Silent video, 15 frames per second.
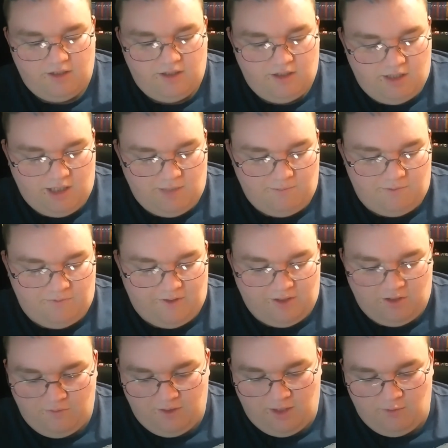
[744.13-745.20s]
But
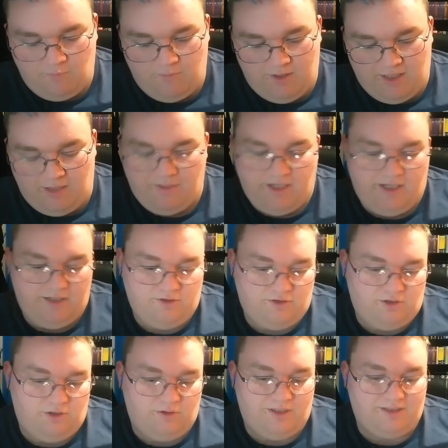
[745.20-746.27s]
thank you for giving me that, mate. So,
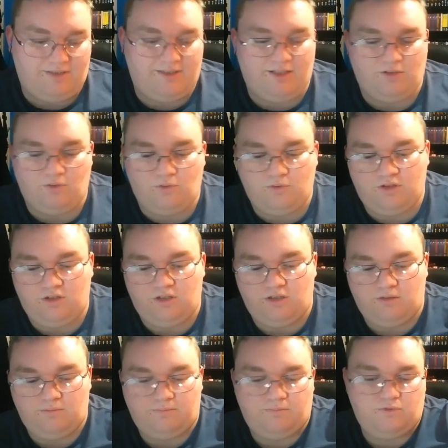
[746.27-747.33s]
as I said, all
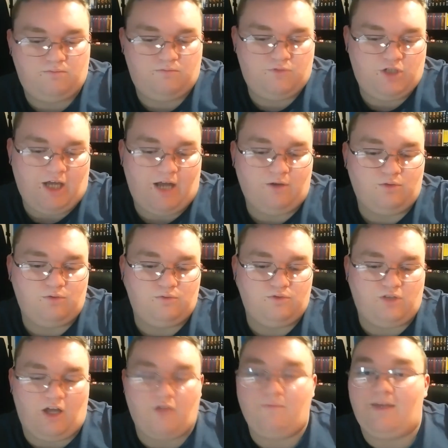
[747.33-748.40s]
the
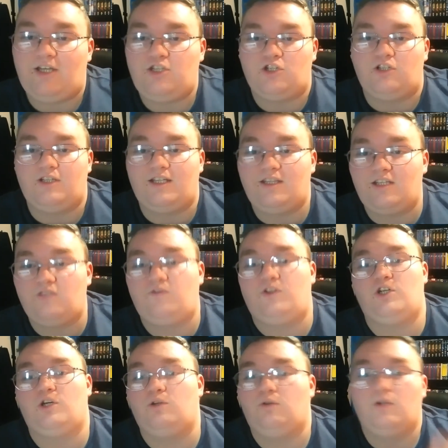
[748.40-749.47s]
channels I've mentioned in this
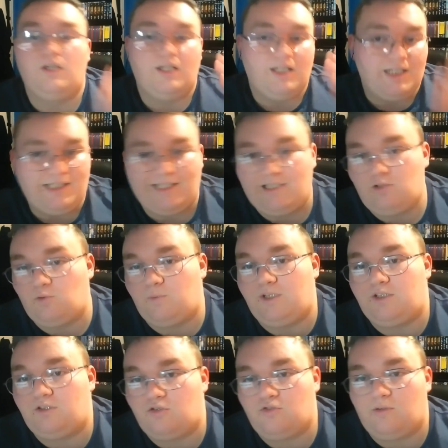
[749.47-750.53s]
video, links will be
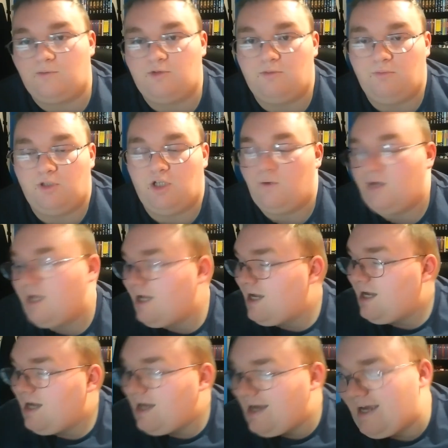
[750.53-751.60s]
in the description below.
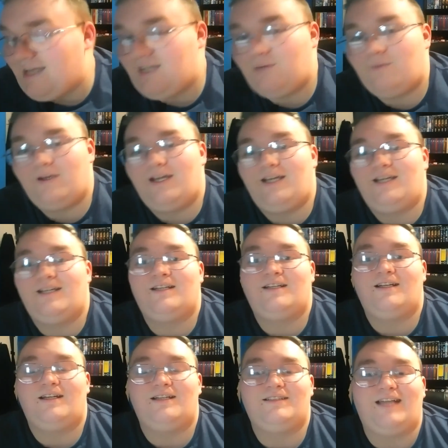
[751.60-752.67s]
Anyway,
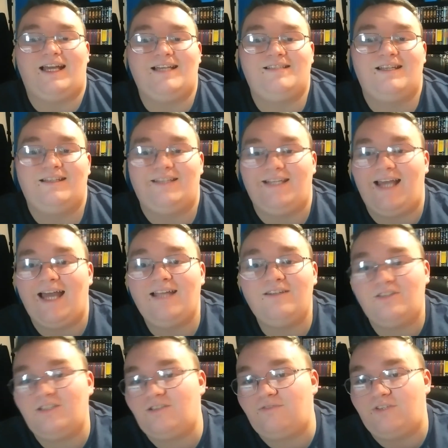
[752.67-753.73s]
that is the end
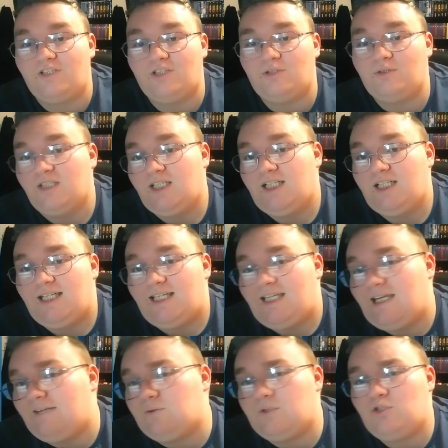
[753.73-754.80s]
of this video.
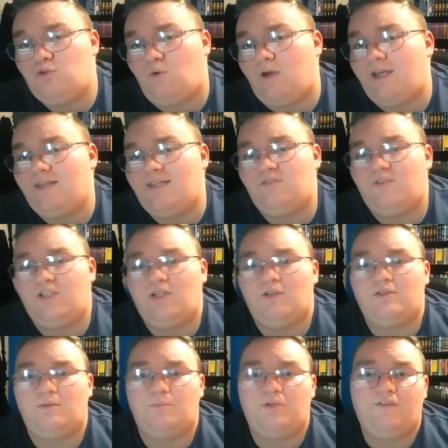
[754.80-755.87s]
If you enjoy these
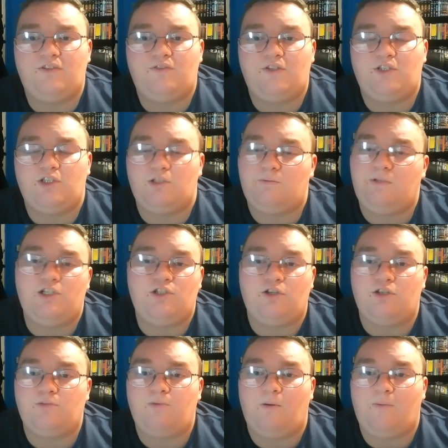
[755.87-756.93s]
videos and previous videos, please show
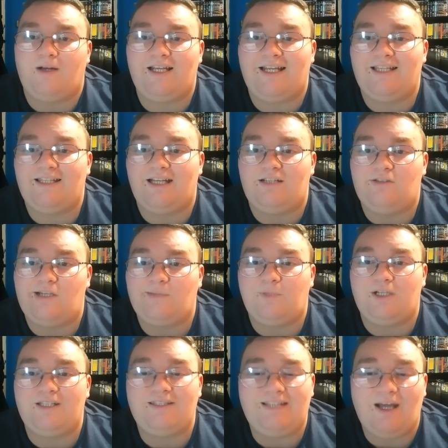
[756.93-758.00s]
your support by clicking that like
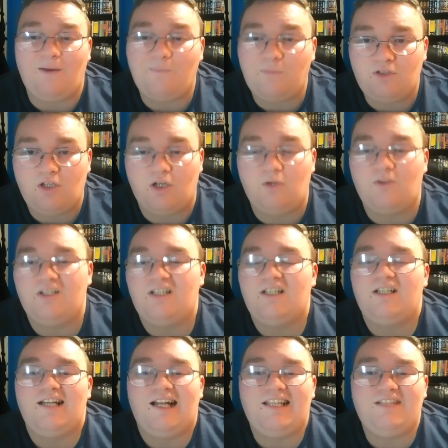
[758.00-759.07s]
button down below.
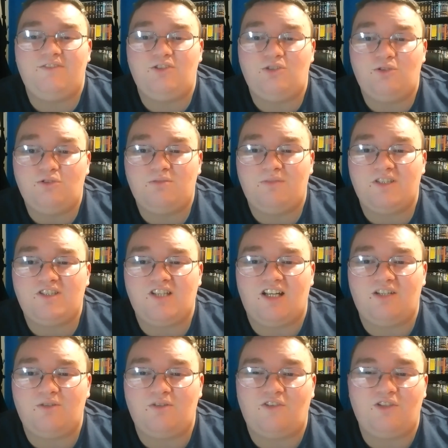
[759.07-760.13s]
And if you're new to my
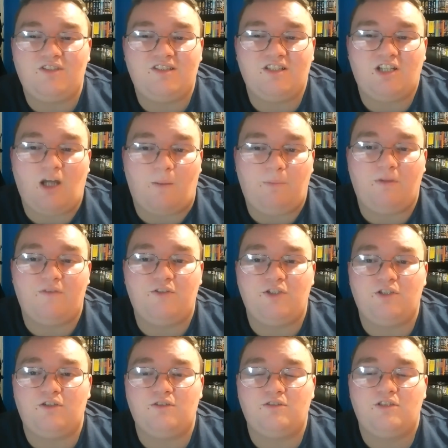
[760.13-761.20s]
channel, I've only seen a couple of my
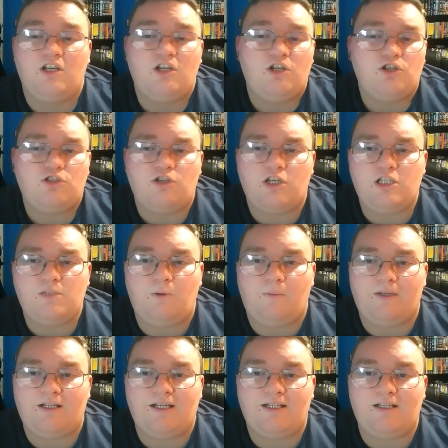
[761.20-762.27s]
videos, show your support
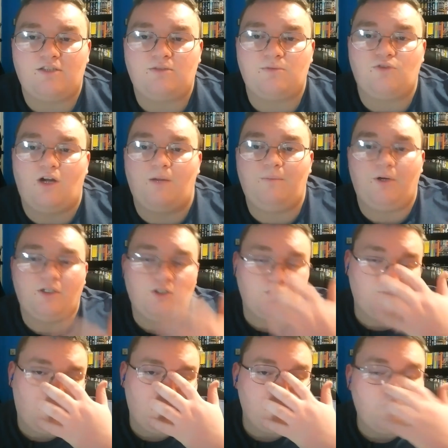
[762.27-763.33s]
by clicking that subscribe button as
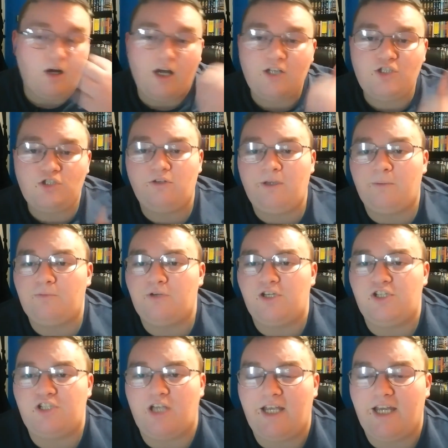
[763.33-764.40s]
well. I'd surely
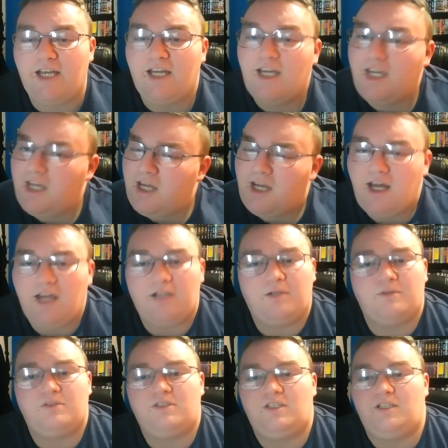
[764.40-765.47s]
appreciate it. And
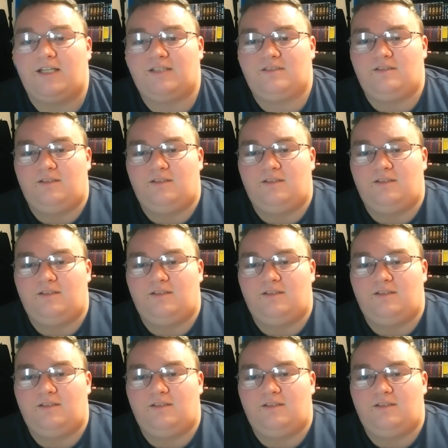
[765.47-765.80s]
I'll see you next